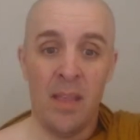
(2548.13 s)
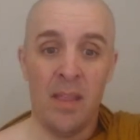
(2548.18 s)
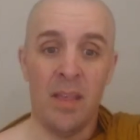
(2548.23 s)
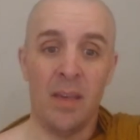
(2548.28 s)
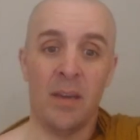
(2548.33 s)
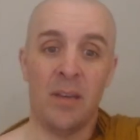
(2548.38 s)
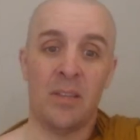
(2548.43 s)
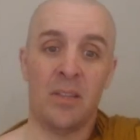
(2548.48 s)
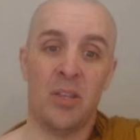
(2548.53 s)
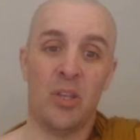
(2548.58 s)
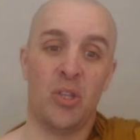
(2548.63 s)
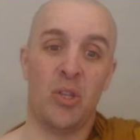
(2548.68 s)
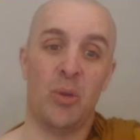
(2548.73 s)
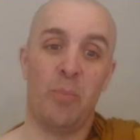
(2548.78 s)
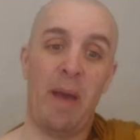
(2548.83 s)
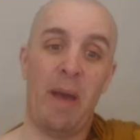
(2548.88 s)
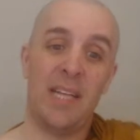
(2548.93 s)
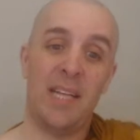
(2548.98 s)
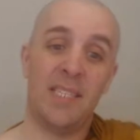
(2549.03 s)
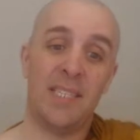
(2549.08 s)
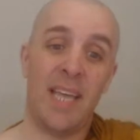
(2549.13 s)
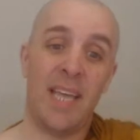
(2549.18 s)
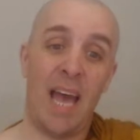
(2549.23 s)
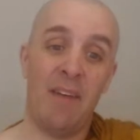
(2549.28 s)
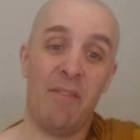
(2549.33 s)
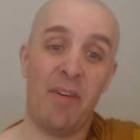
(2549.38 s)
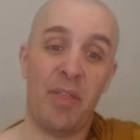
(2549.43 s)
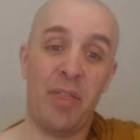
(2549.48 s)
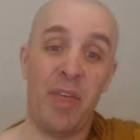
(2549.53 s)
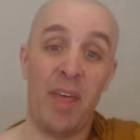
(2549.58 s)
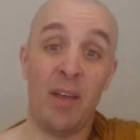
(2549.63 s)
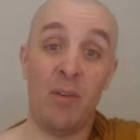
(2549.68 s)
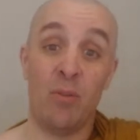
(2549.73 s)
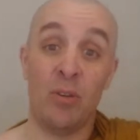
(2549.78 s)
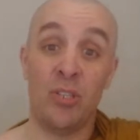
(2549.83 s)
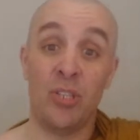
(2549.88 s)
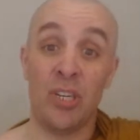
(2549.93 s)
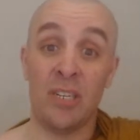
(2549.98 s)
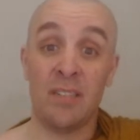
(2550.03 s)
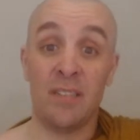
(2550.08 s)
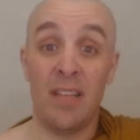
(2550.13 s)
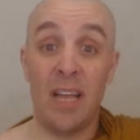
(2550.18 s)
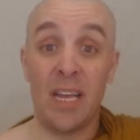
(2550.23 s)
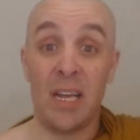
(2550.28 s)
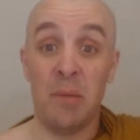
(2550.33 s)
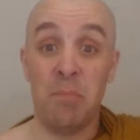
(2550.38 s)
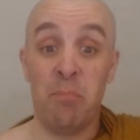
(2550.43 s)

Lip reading: The Tibetans have a thing where just like